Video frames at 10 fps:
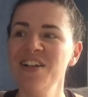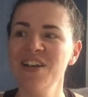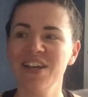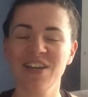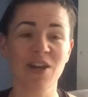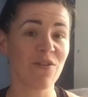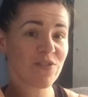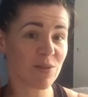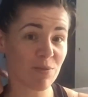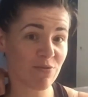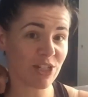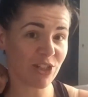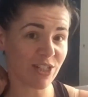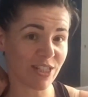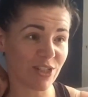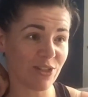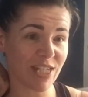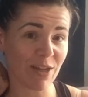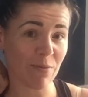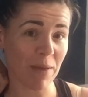You go off to Mauritius and you
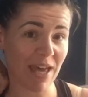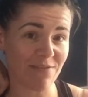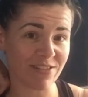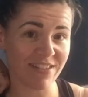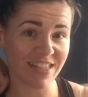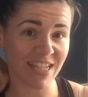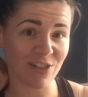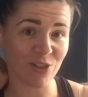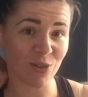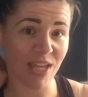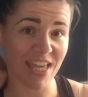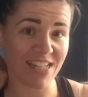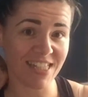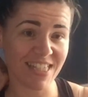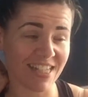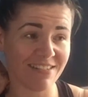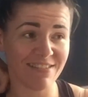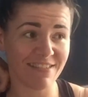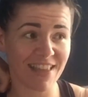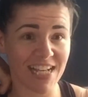take your parents and your kids
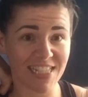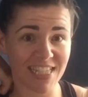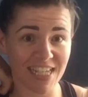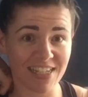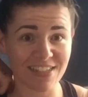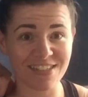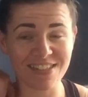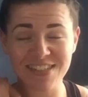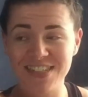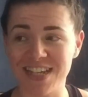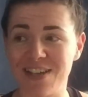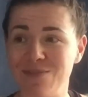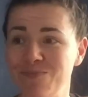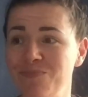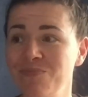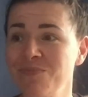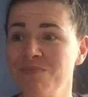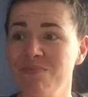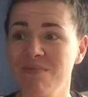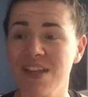and that's it. And
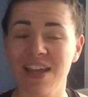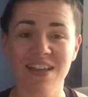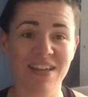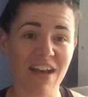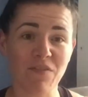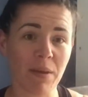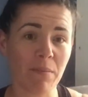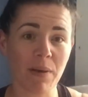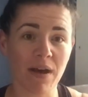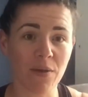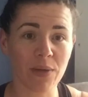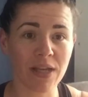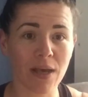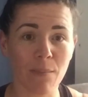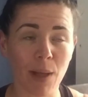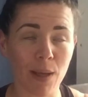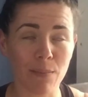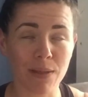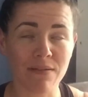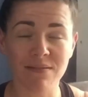you have a big party when you come
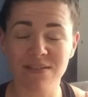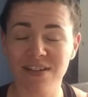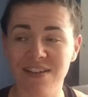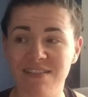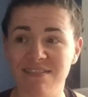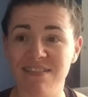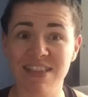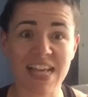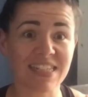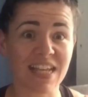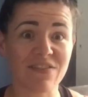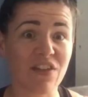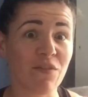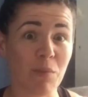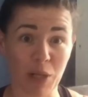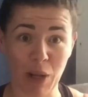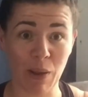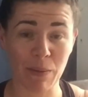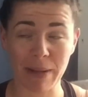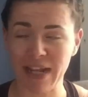home, and that saves everybody a
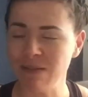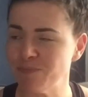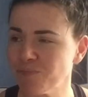lot of money.